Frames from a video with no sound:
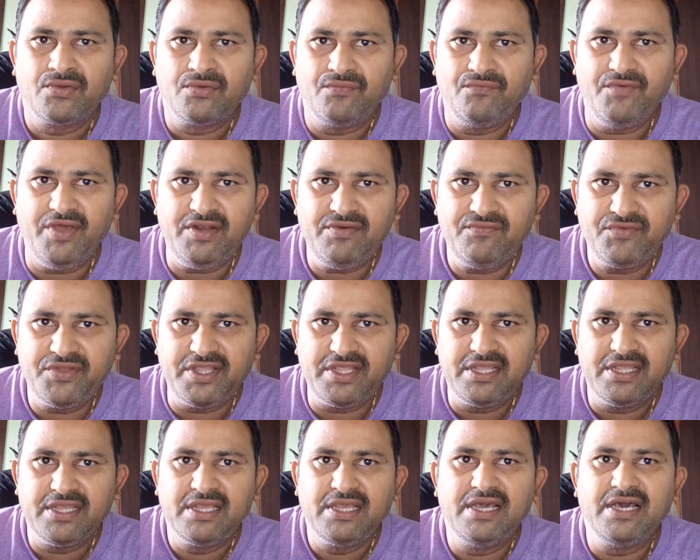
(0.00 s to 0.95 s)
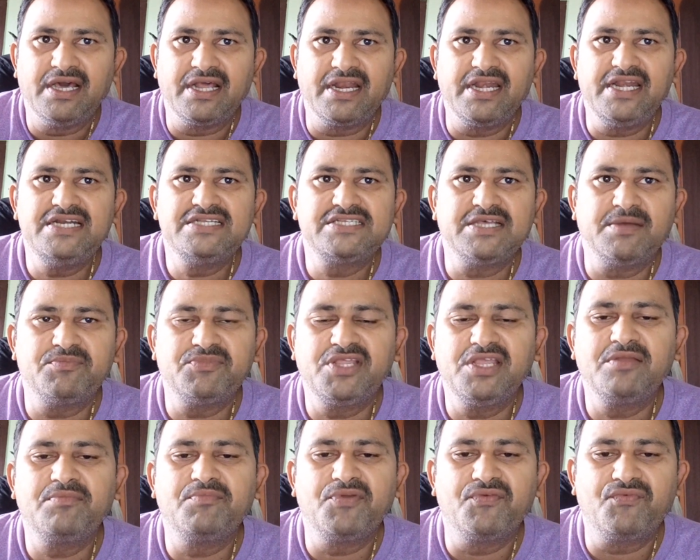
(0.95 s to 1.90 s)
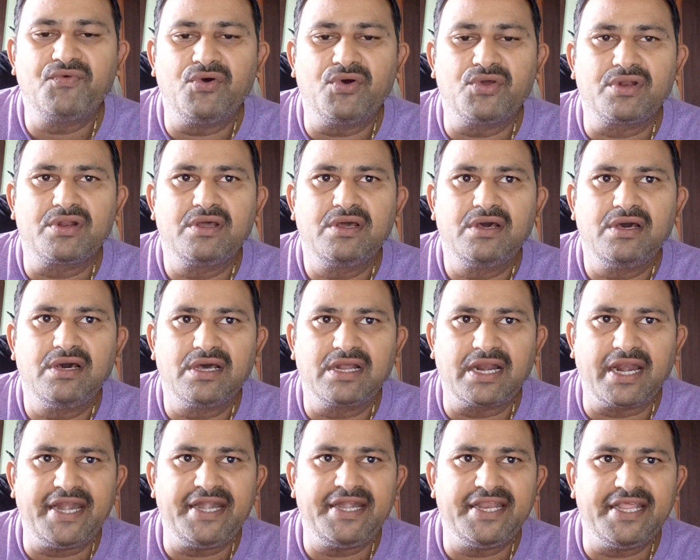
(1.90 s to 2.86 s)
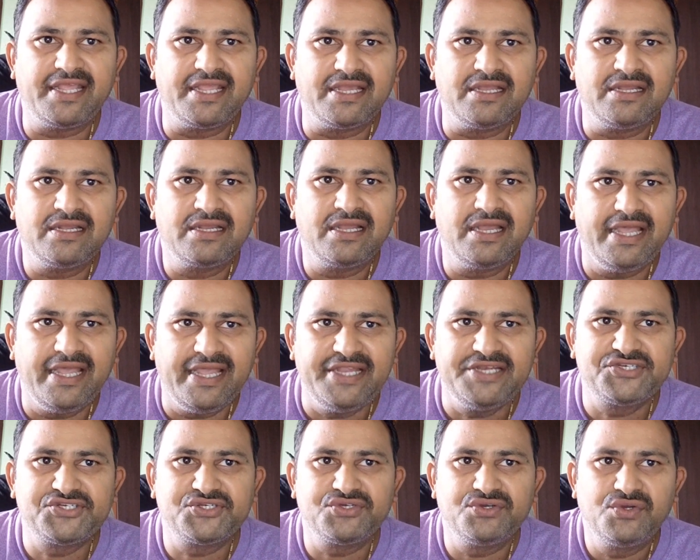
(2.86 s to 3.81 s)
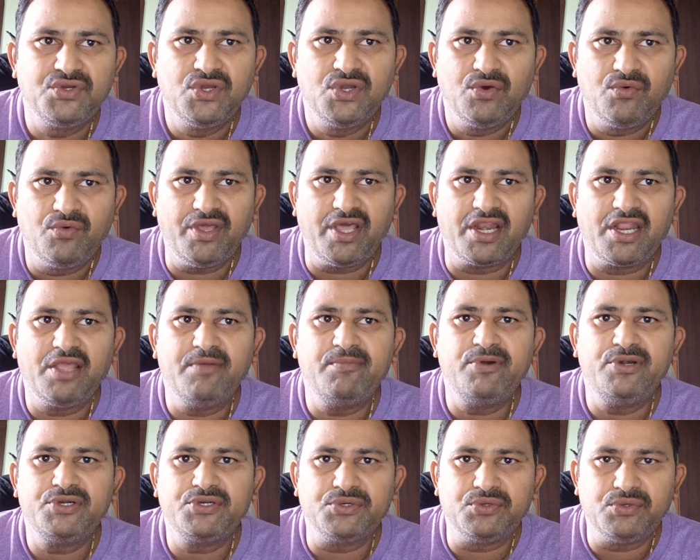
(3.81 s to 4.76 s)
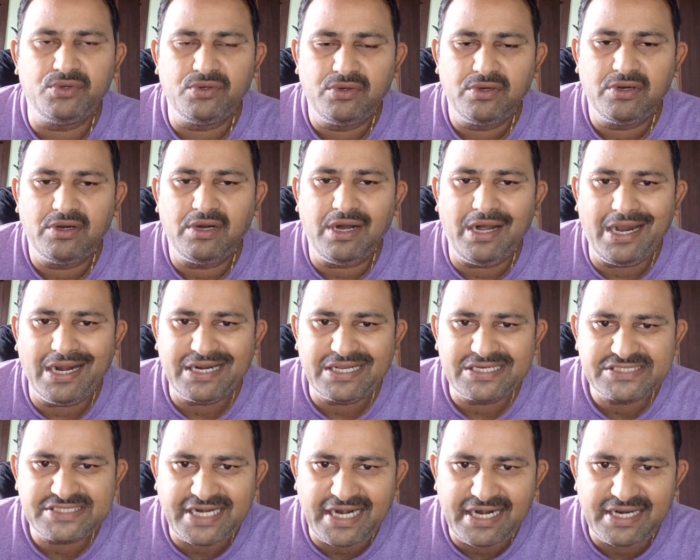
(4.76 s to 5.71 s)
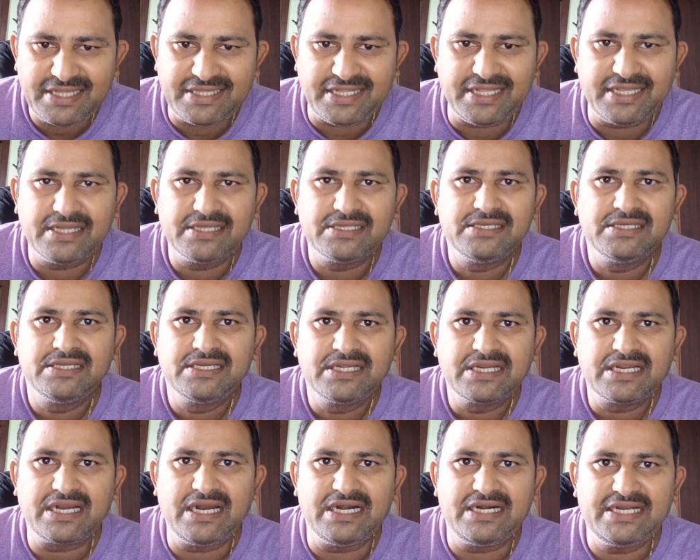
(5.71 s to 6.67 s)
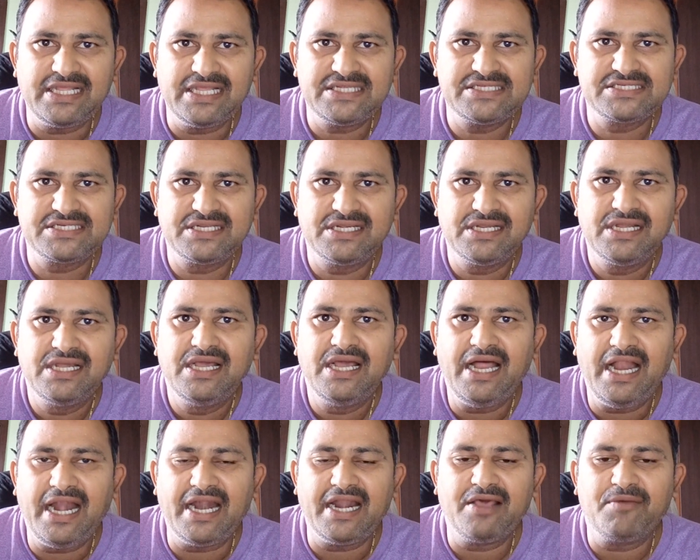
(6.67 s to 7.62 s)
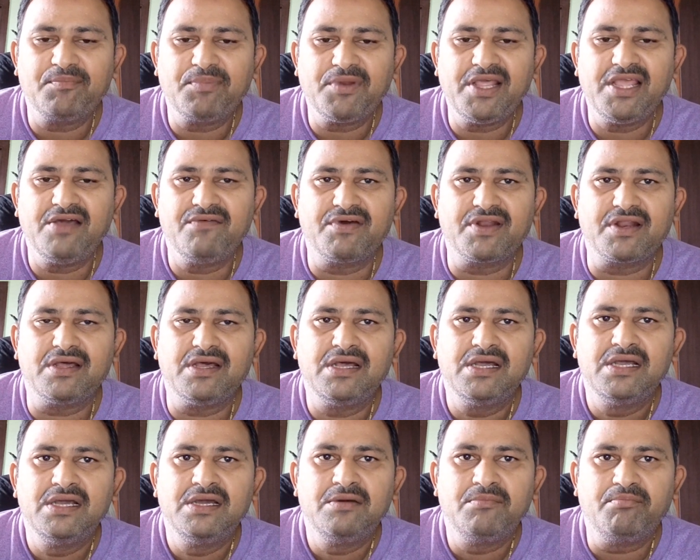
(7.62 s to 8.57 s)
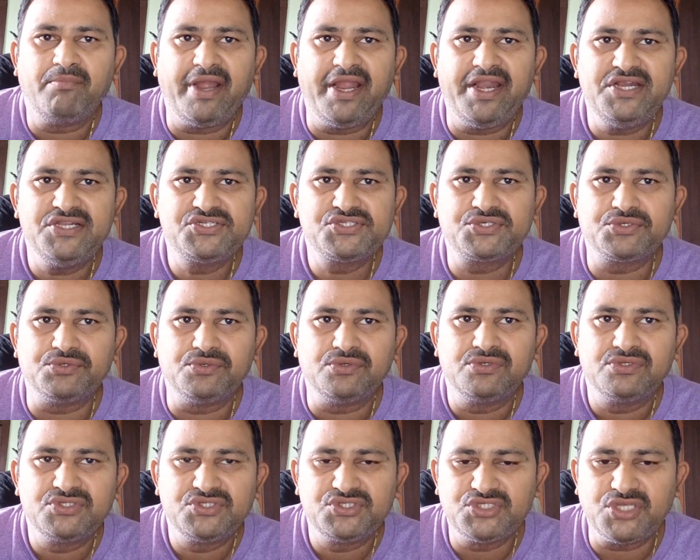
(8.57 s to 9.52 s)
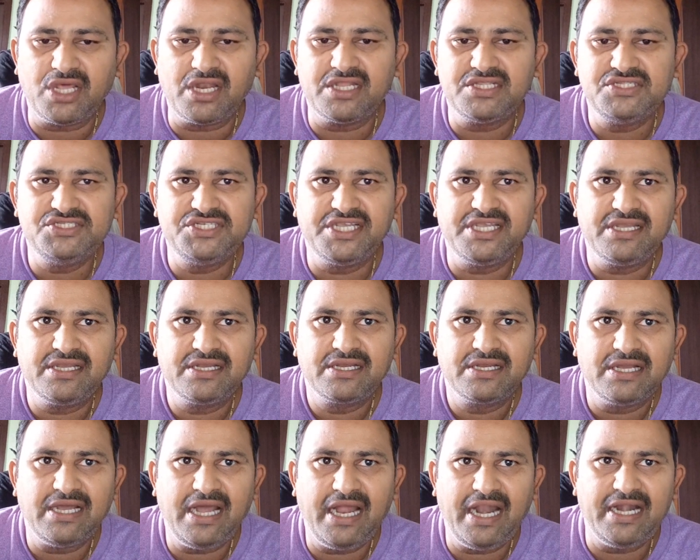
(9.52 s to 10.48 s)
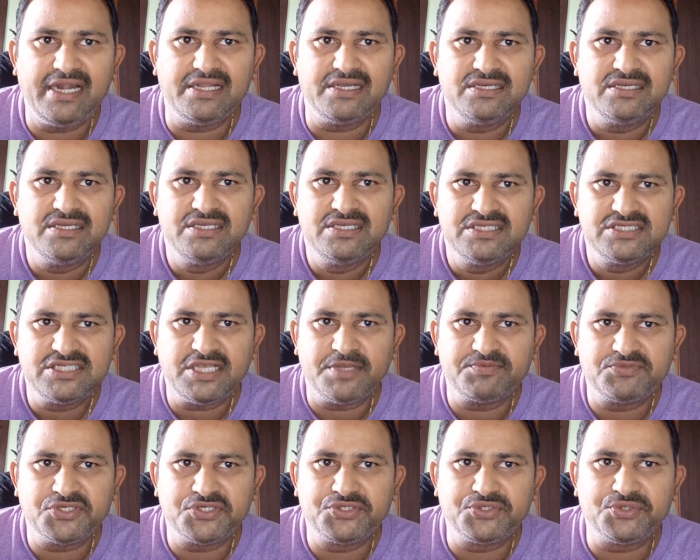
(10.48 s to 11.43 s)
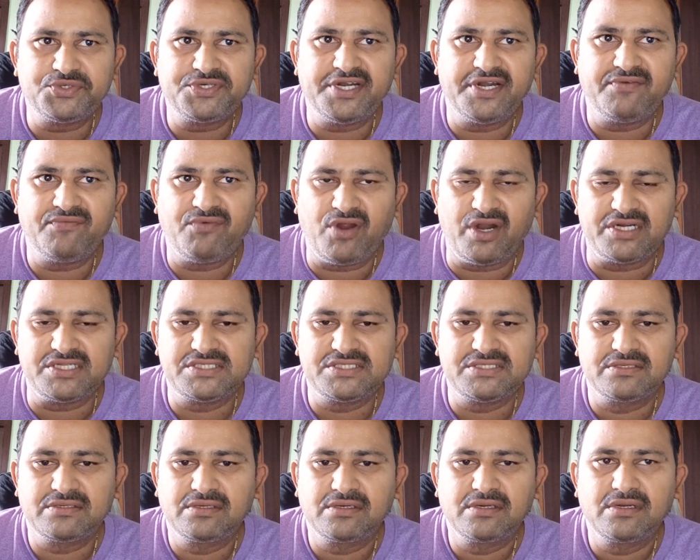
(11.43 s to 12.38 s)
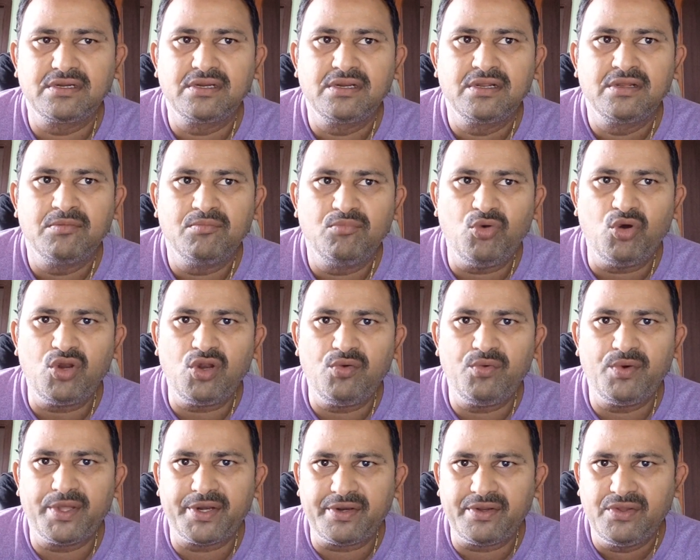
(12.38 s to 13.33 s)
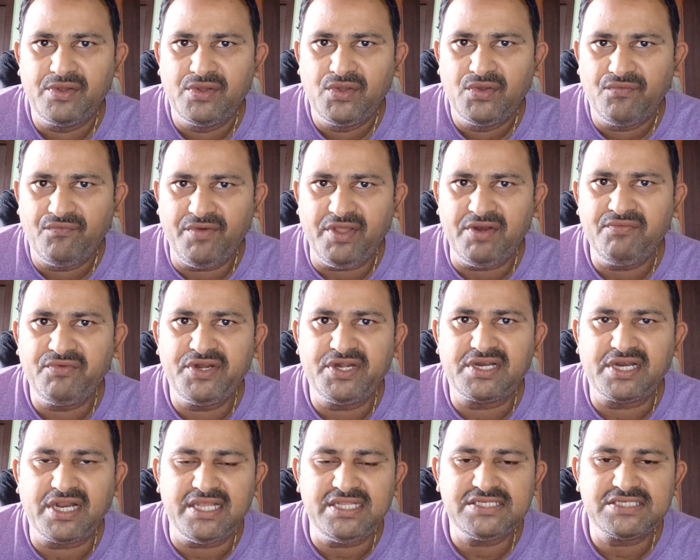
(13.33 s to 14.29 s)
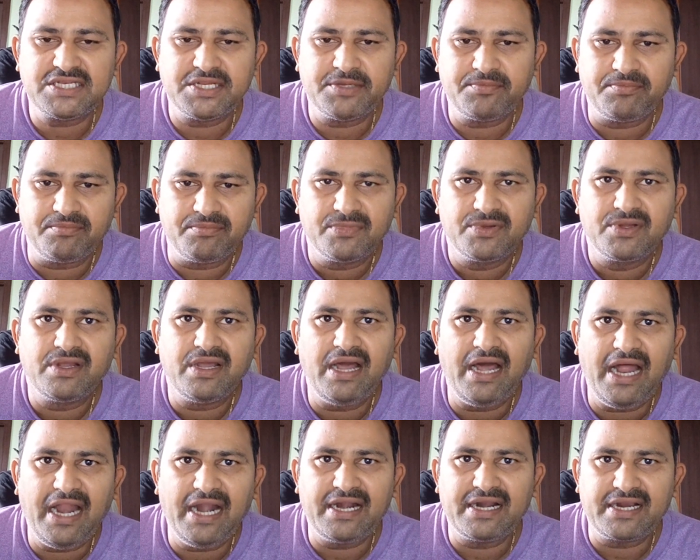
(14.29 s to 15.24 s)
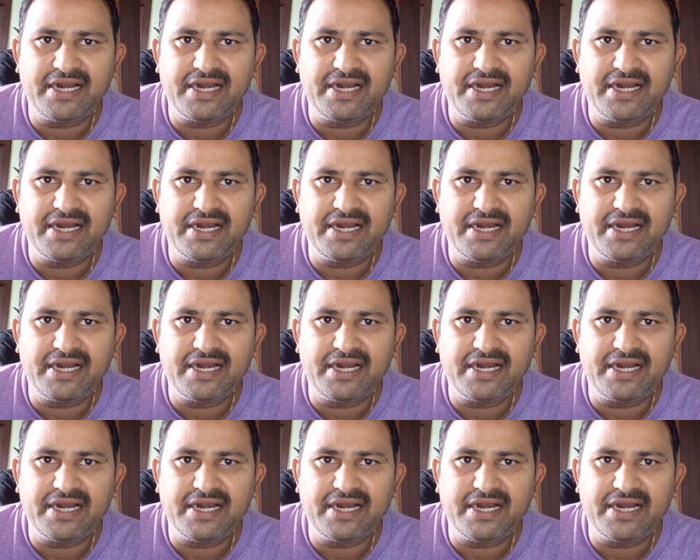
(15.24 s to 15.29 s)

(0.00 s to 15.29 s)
when we read something before writing it, we are able to understand the context and apply our minds to challenging and substituted words. Moreover, when we transcribe and